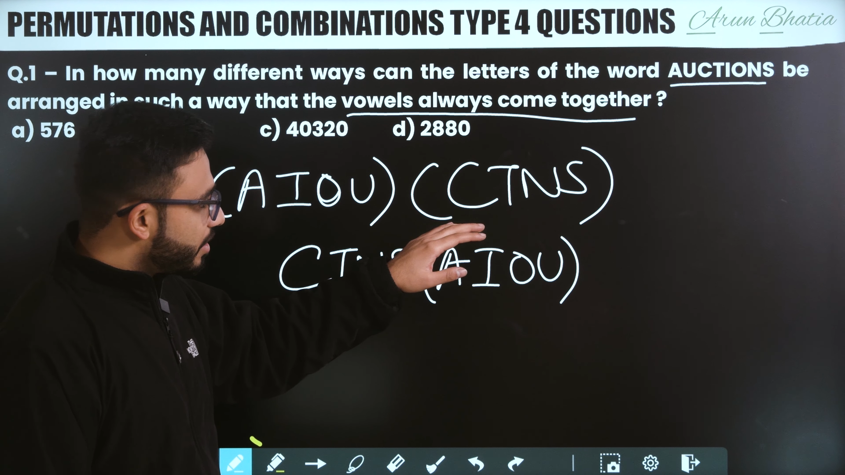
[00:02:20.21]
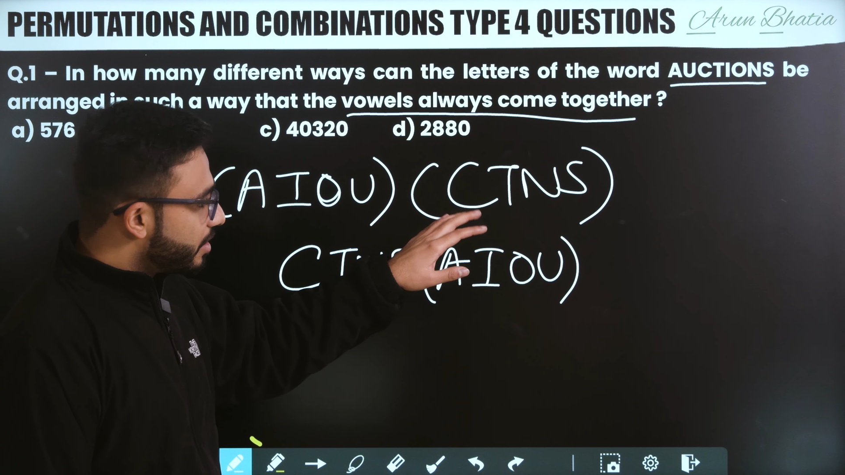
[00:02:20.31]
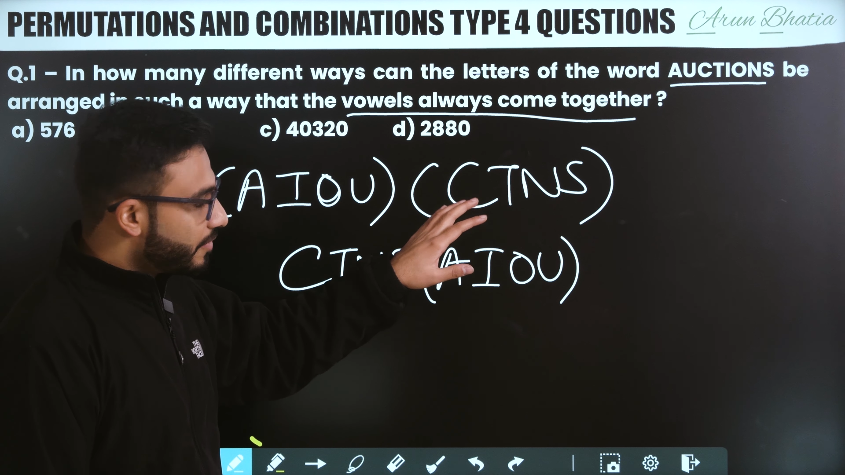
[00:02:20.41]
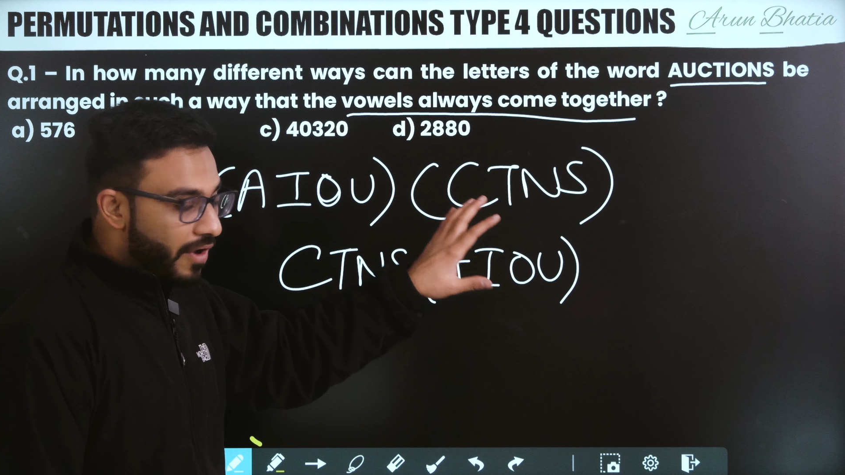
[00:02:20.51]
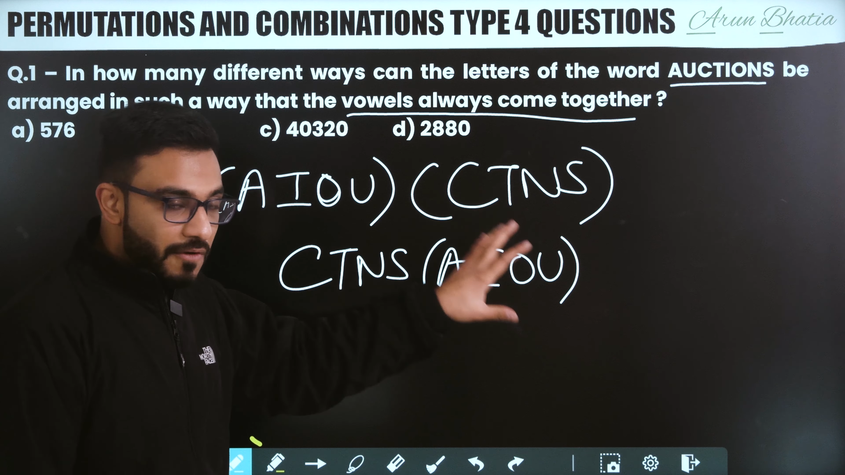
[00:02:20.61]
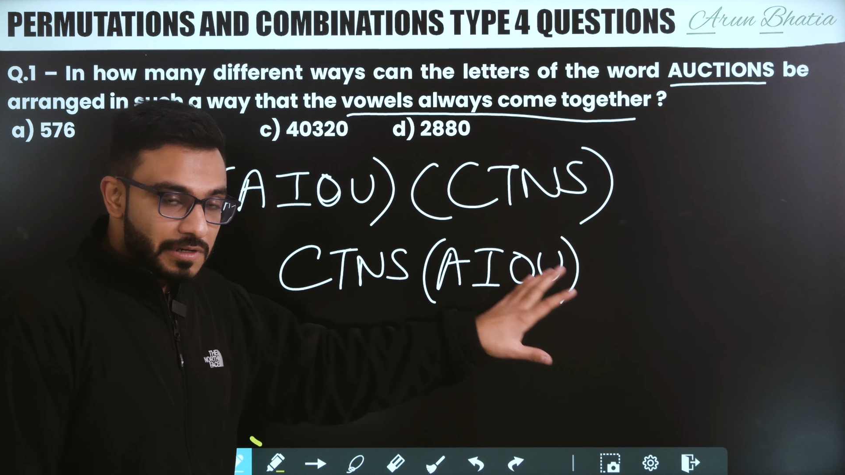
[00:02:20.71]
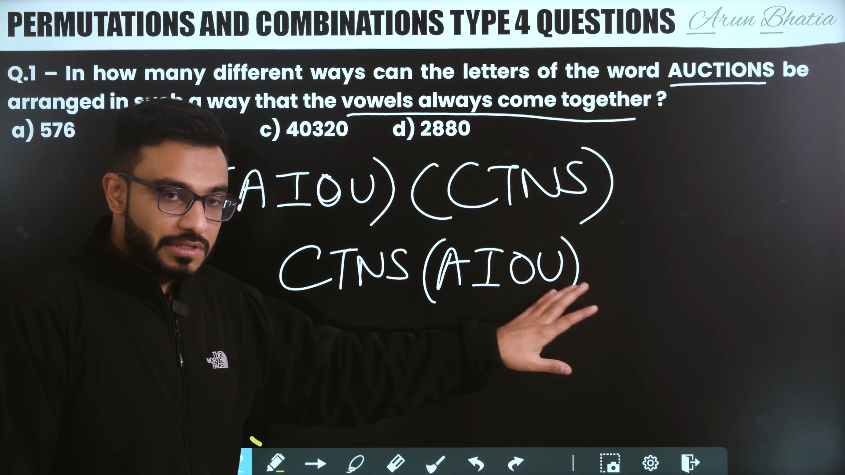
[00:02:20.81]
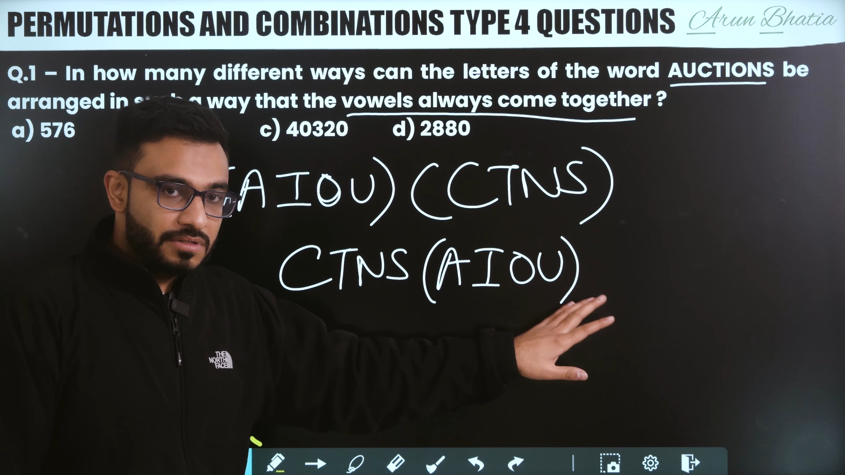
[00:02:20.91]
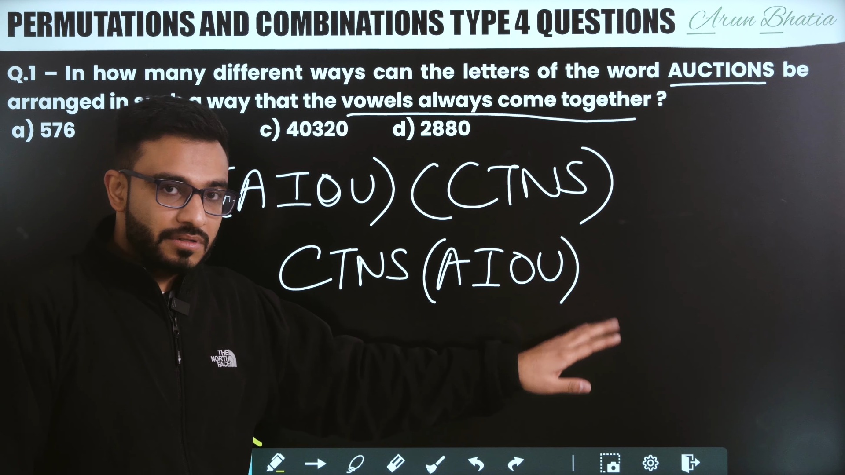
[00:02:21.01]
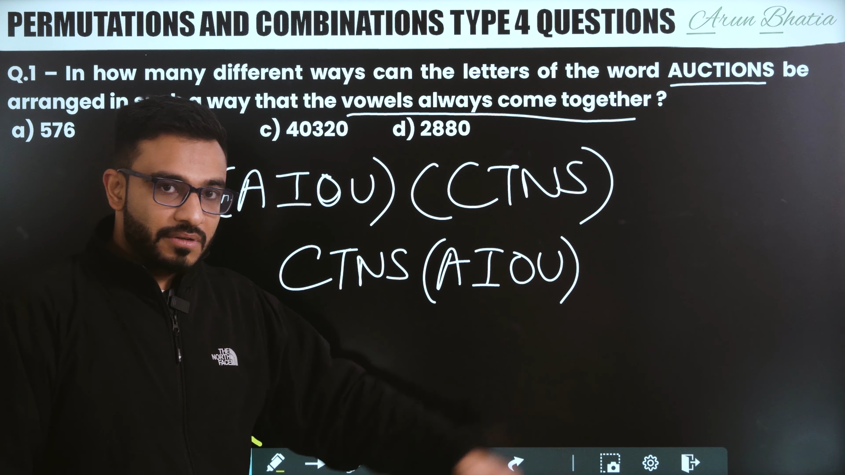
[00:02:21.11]
the
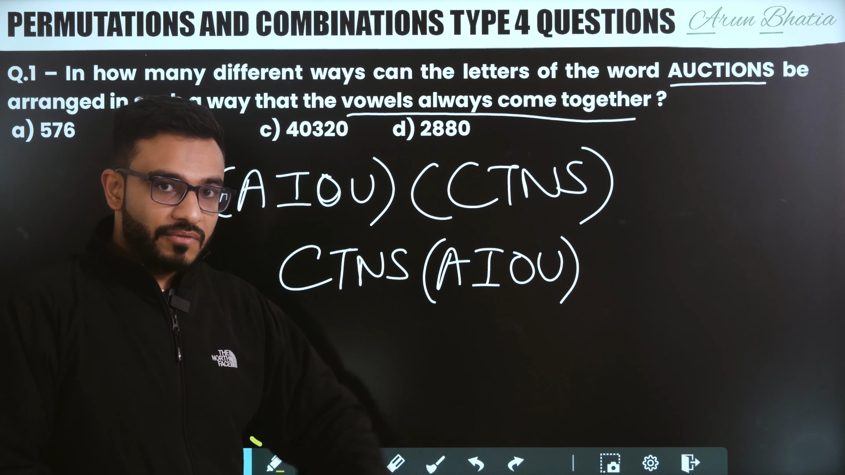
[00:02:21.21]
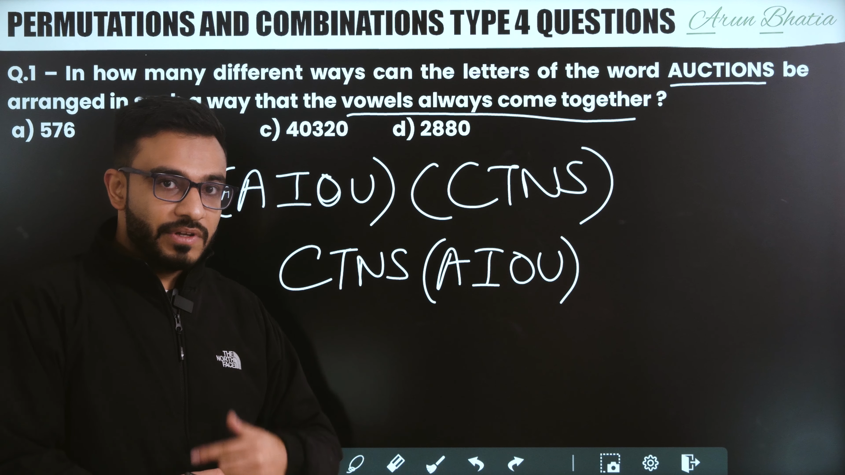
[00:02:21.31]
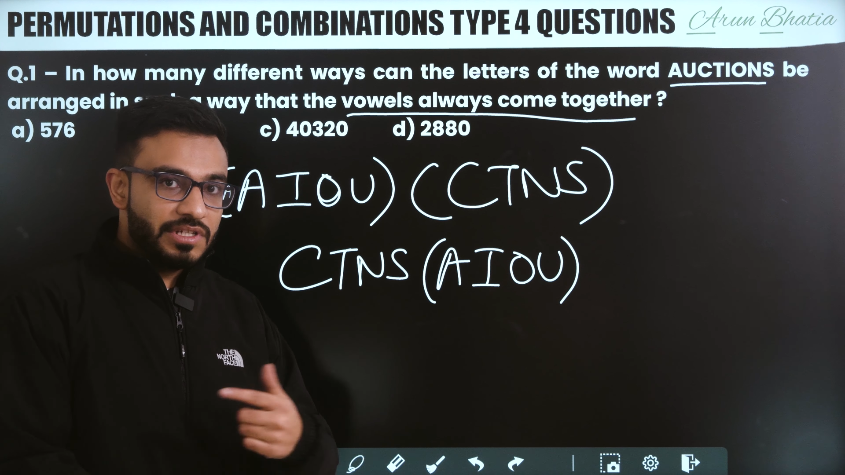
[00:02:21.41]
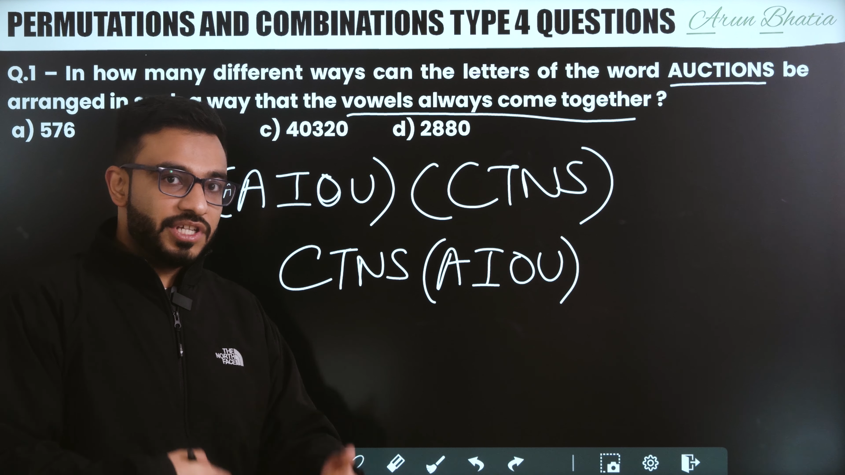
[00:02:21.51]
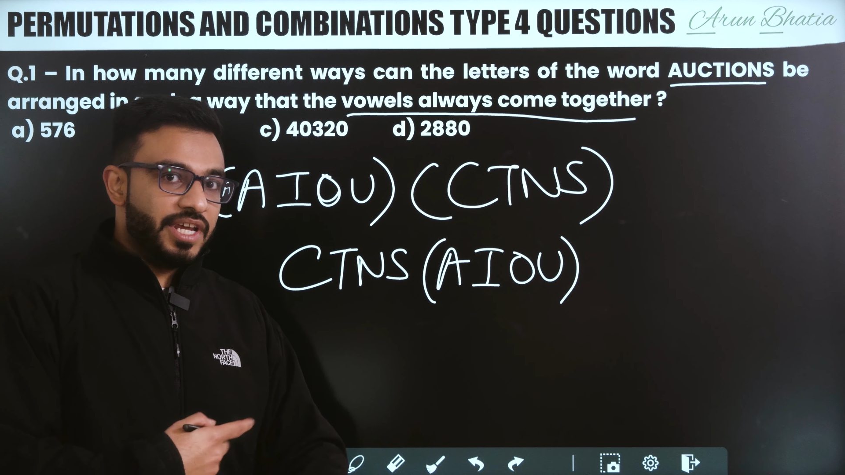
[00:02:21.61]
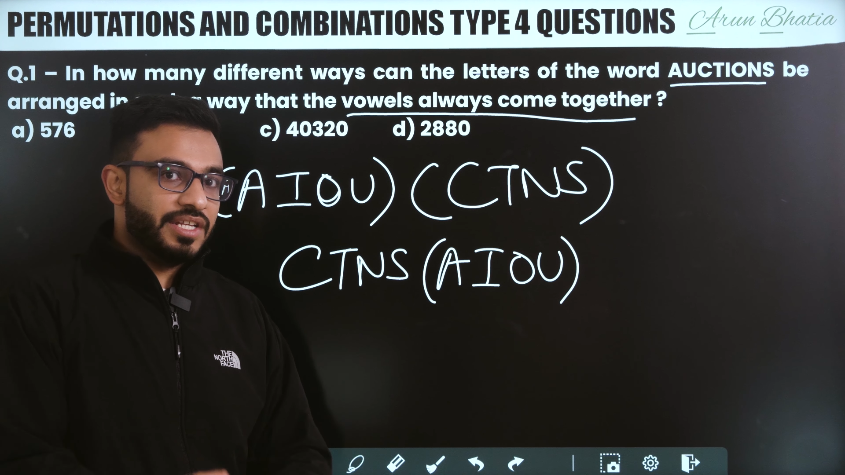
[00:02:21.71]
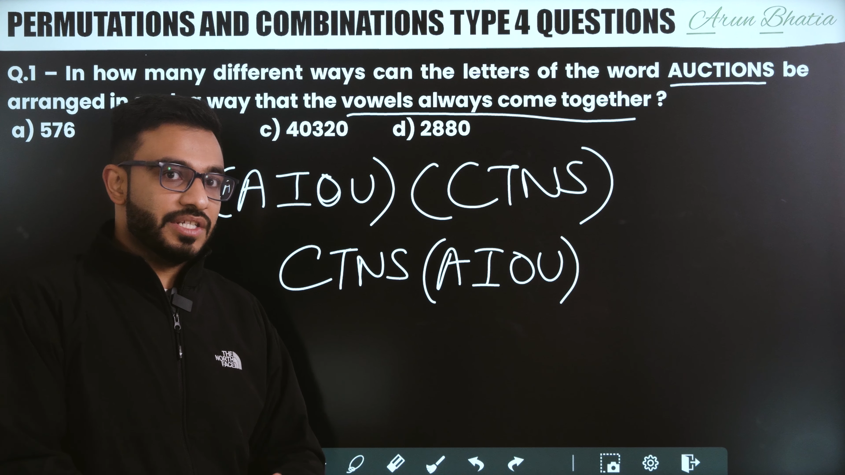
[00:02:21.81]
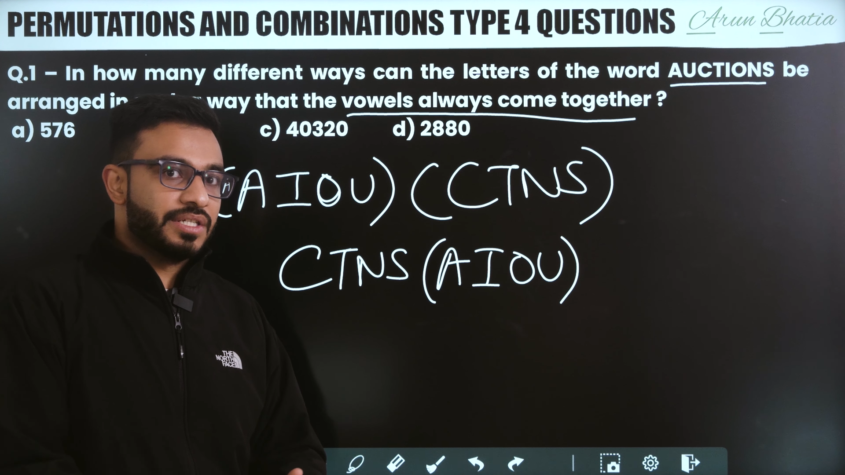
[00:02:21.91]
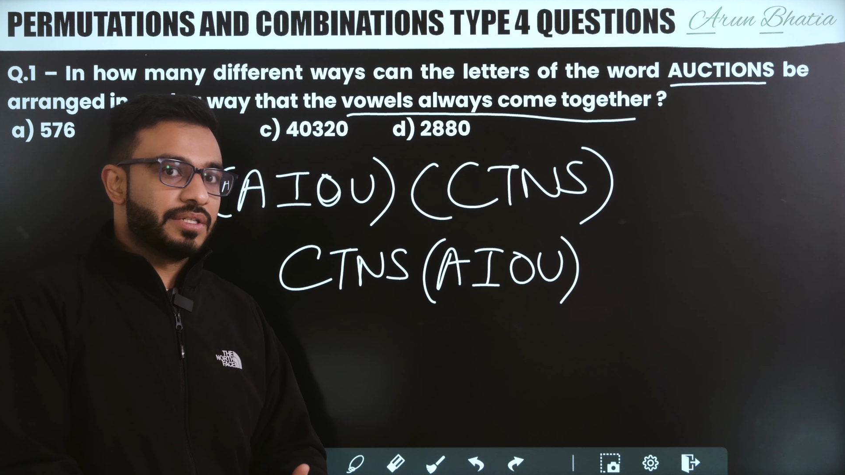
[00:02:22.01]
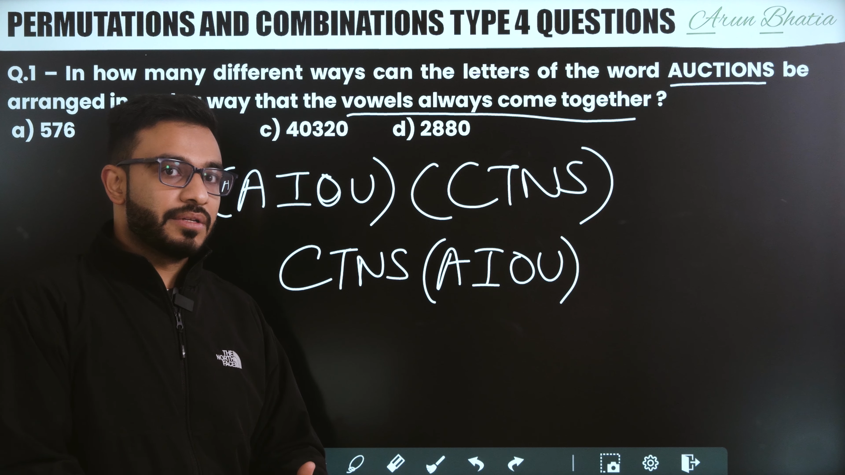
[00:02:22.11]
vowels will
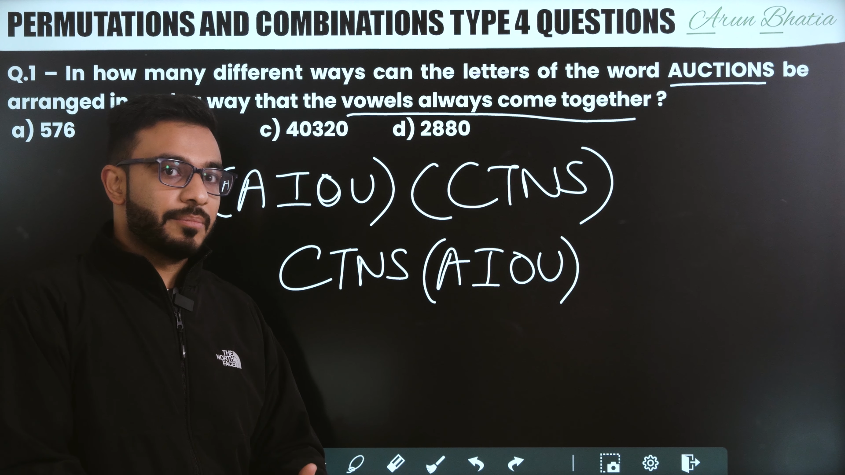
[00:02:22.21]
change